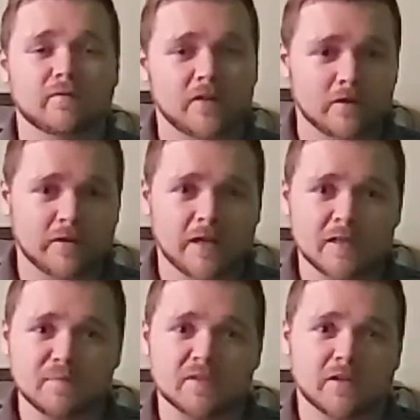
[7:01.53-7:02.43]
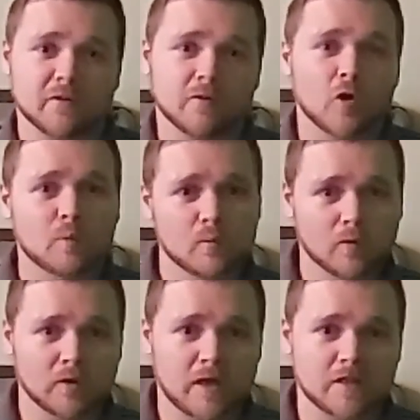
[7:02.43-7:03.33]
video games that are open
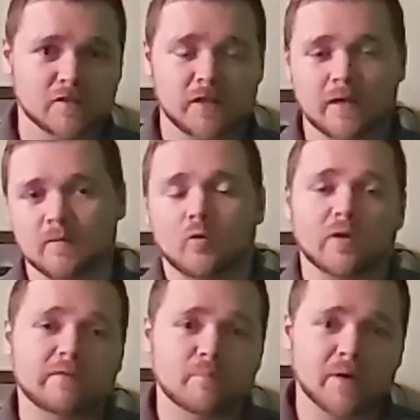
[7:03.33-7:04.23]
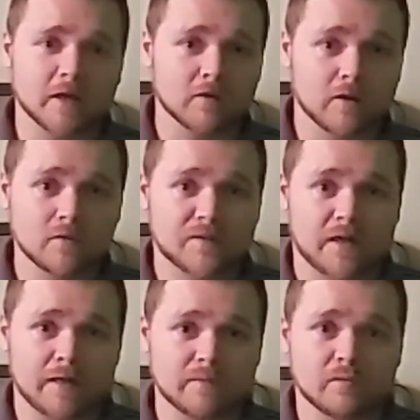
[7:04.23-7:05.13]
world concept, or even better load
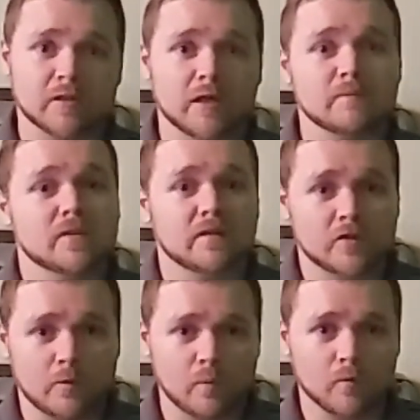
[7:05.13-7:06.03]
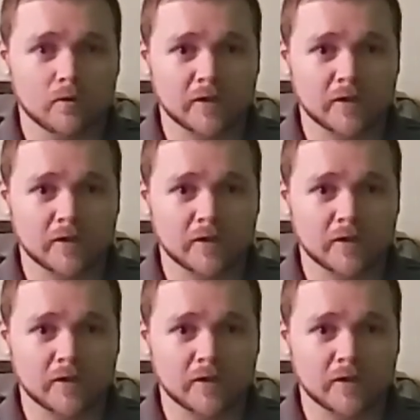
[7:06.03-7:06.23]
times when it comes to these open world